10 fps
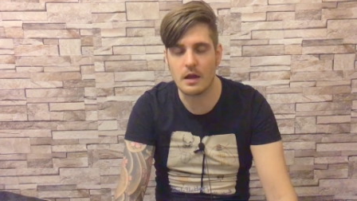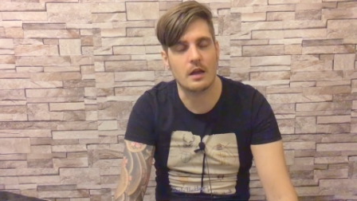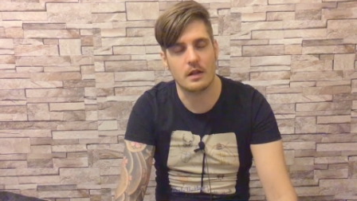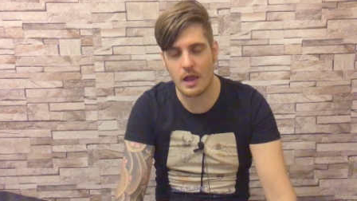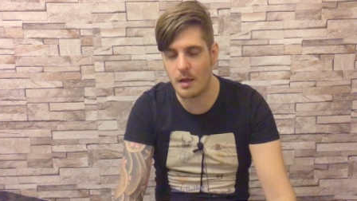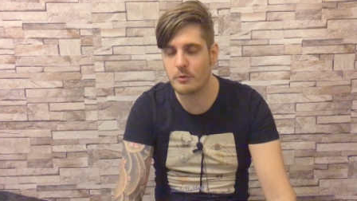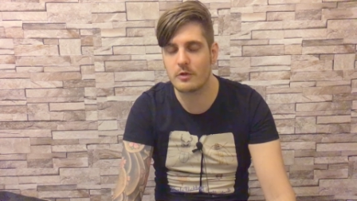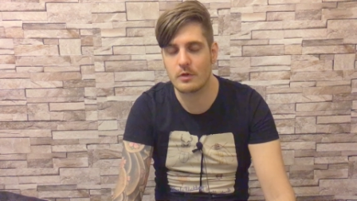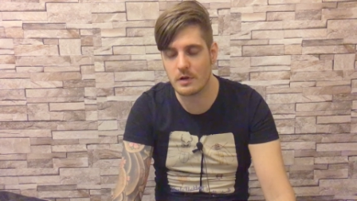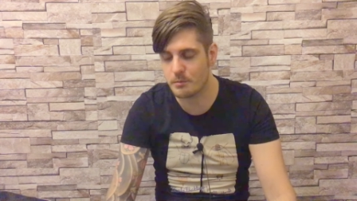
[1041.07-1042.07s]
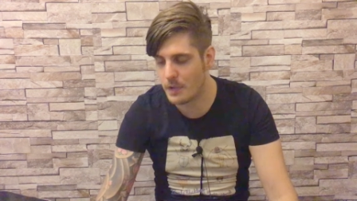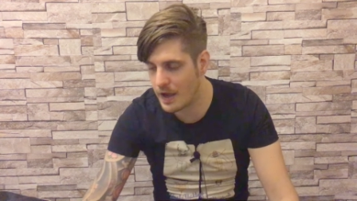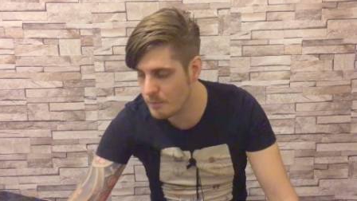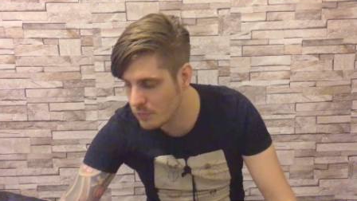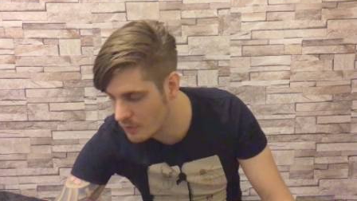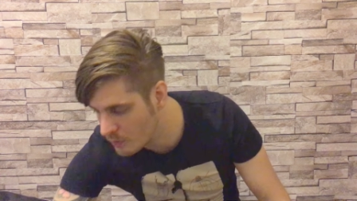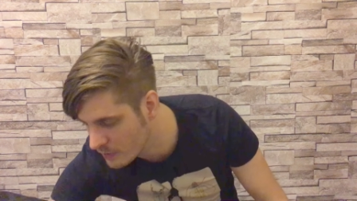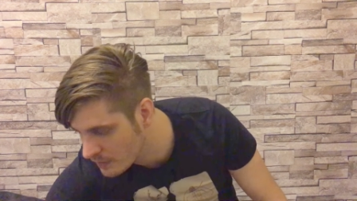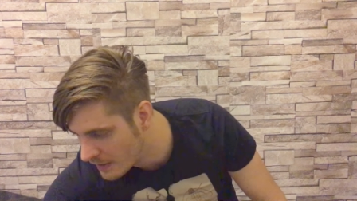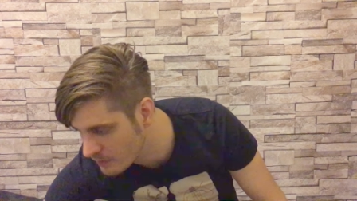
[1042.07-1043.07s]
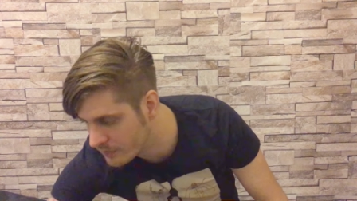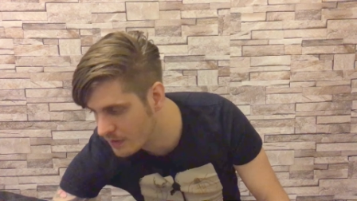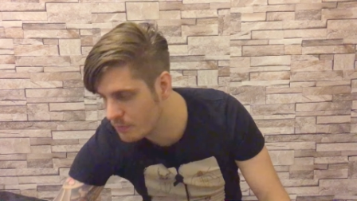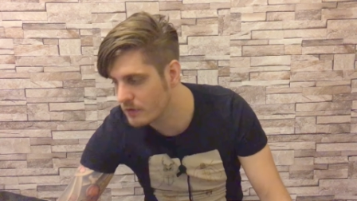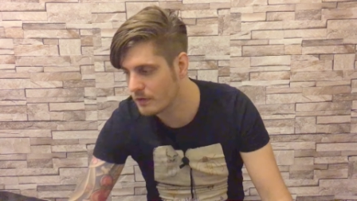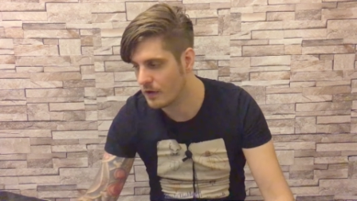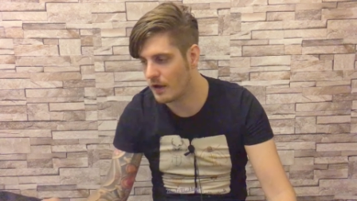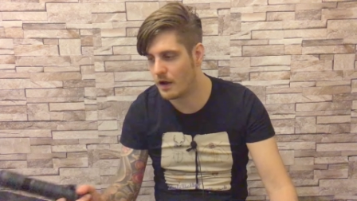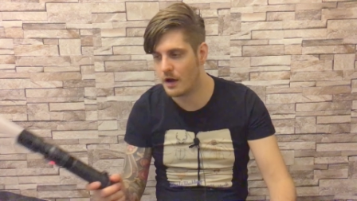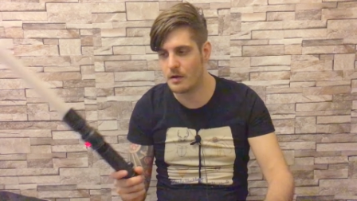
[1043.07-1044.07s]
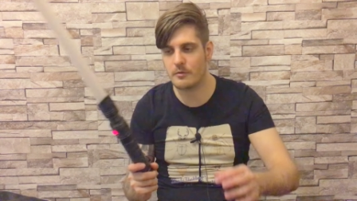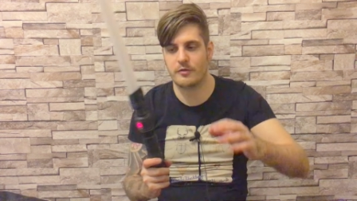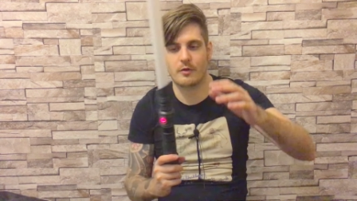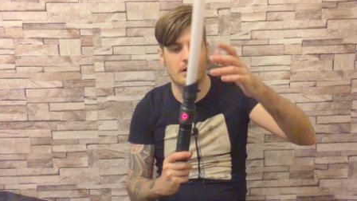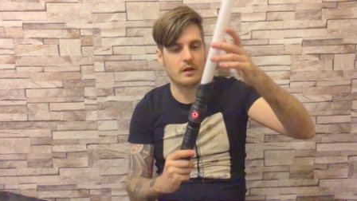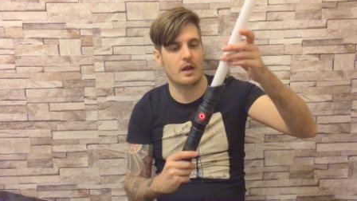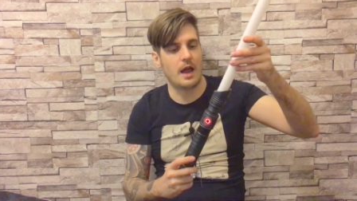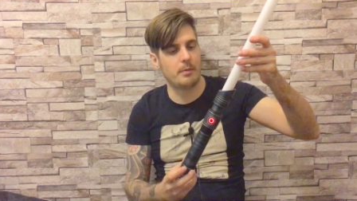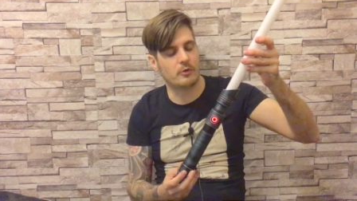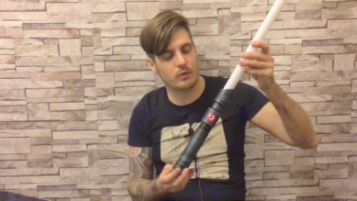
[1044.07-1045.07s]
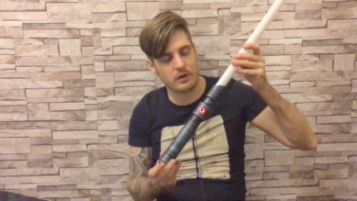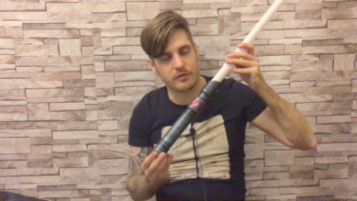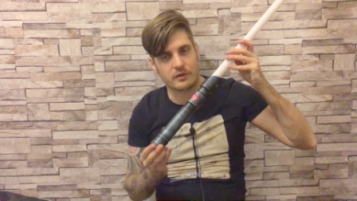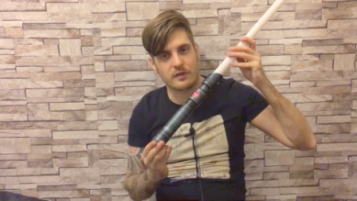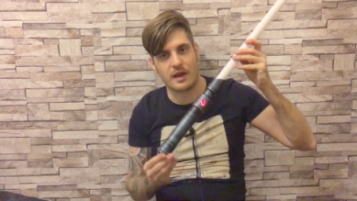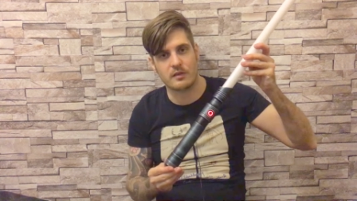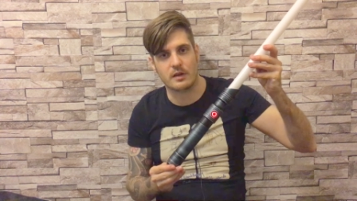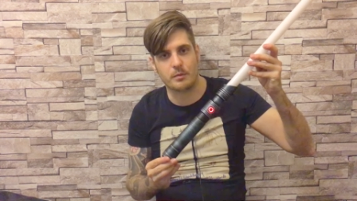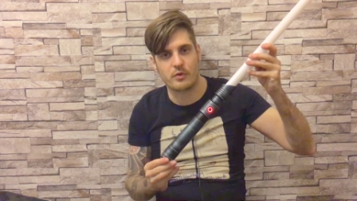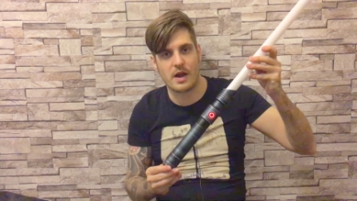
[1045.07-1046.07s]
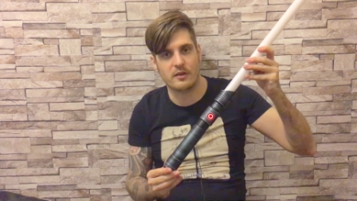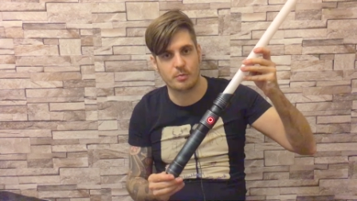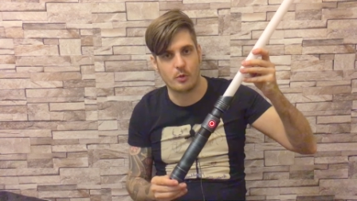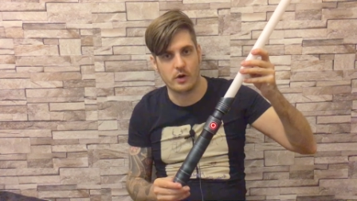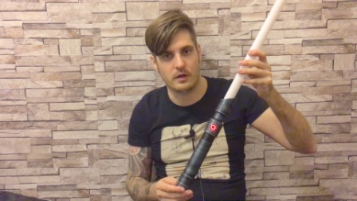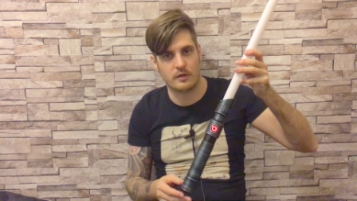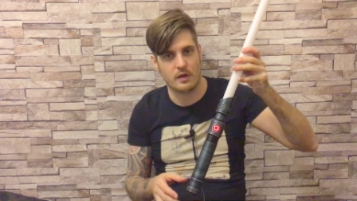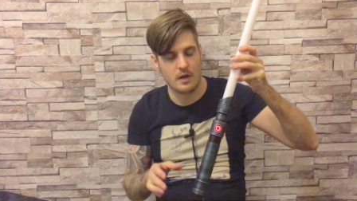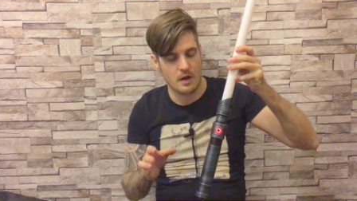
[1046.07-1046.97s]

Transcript: an absolutely mind-blowing lightsaber uh, for an absolutely fantastic price point.